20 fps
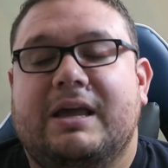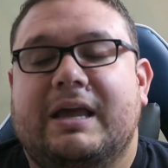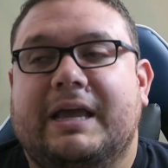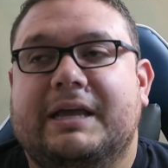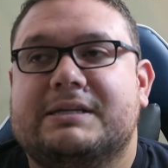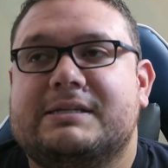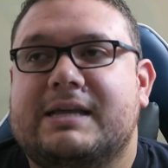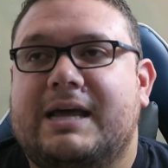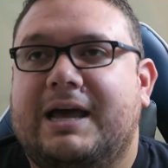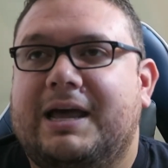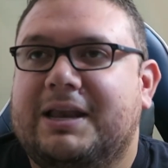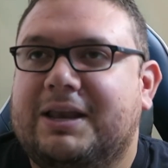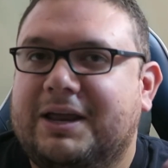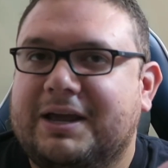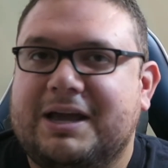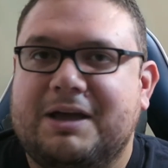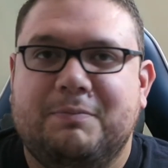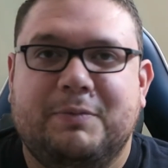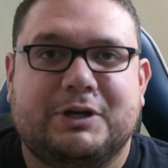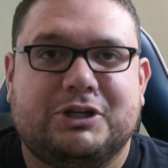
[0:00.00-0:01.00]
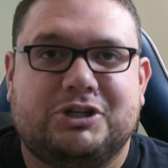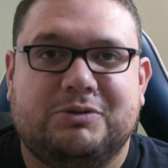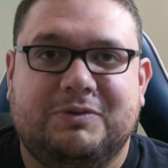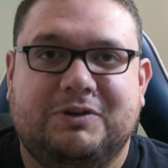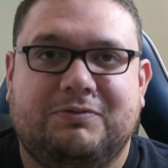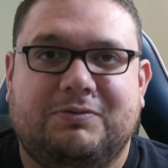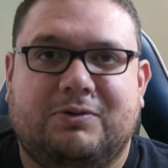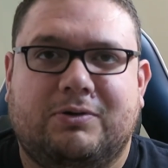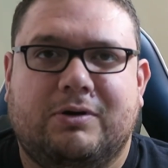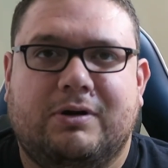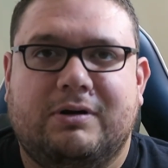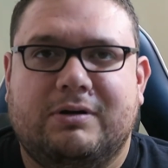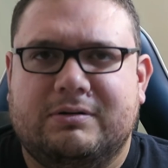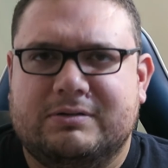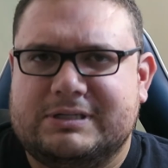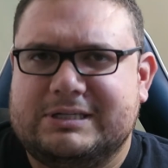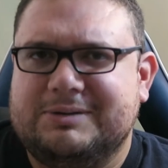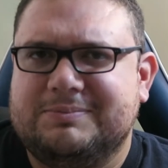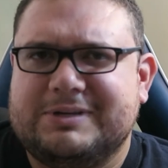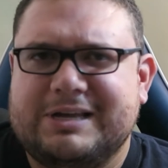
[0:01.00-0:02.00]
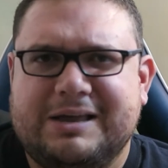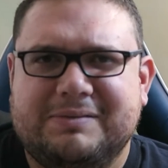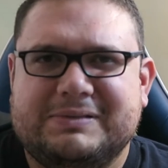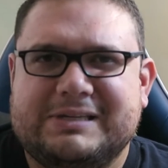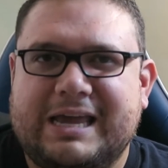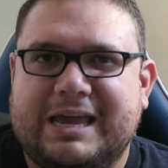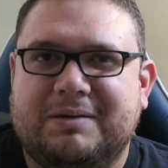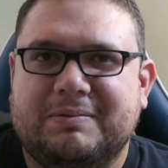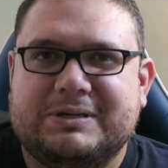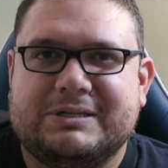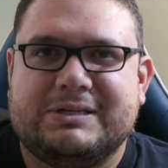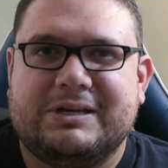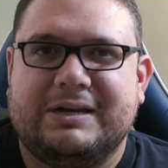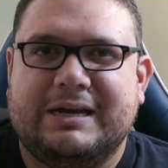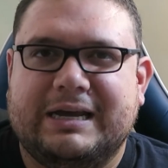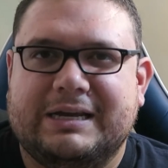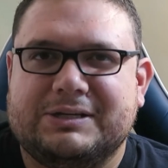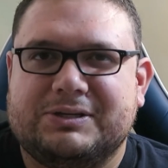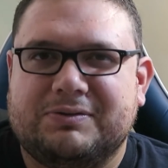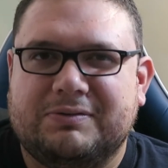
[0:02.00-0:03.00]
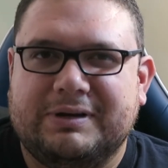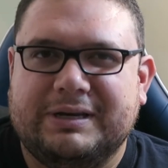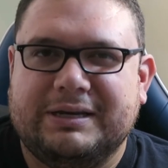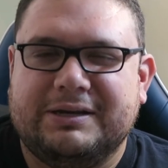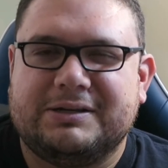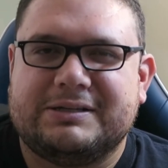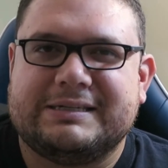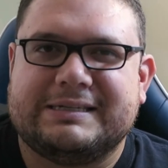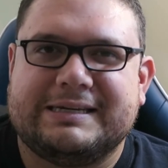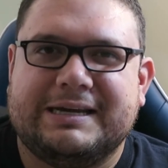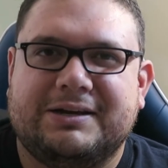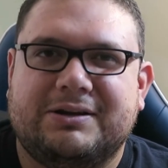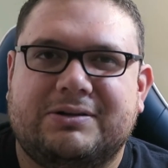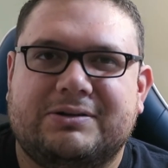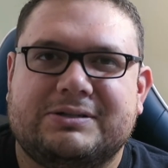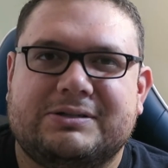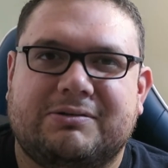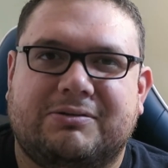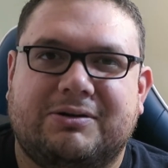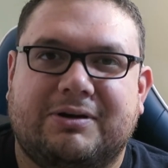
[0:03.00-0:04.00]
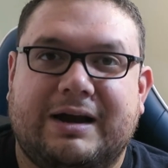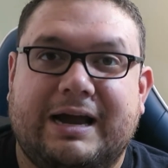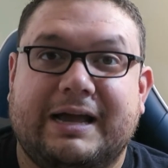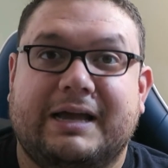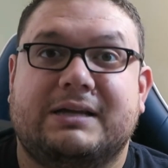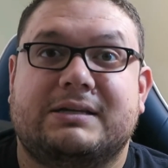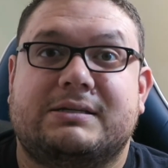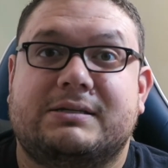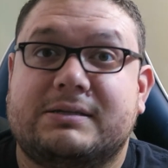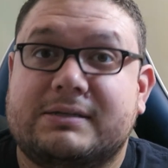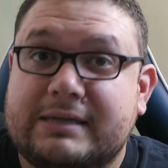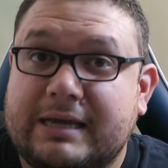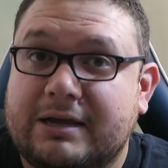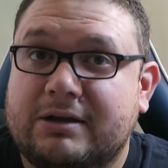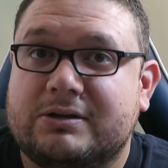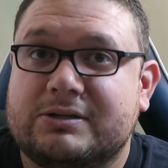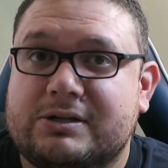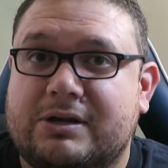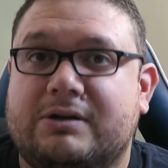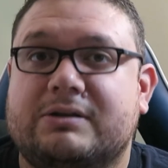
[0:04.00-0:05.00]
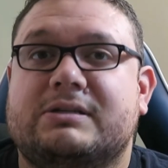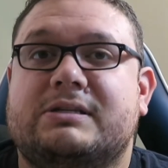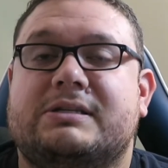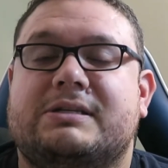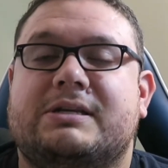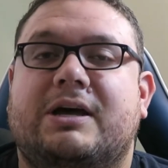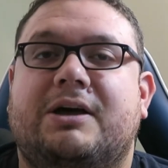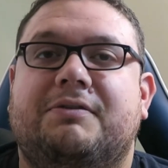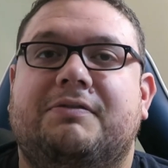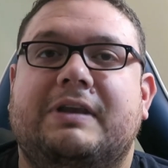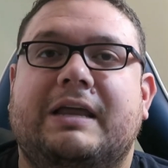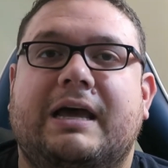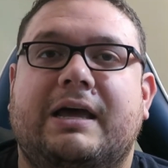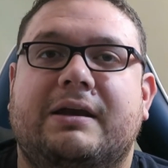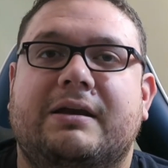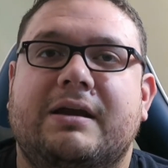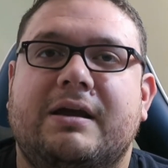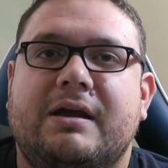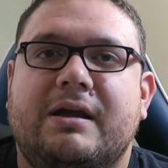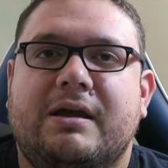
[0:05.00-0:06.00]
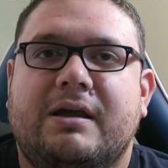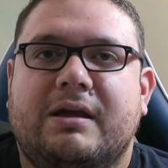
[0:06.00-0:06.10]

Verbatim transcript: is that, like I mentioned before, sometimes Amazon has really good sales or I guess sales on stuff that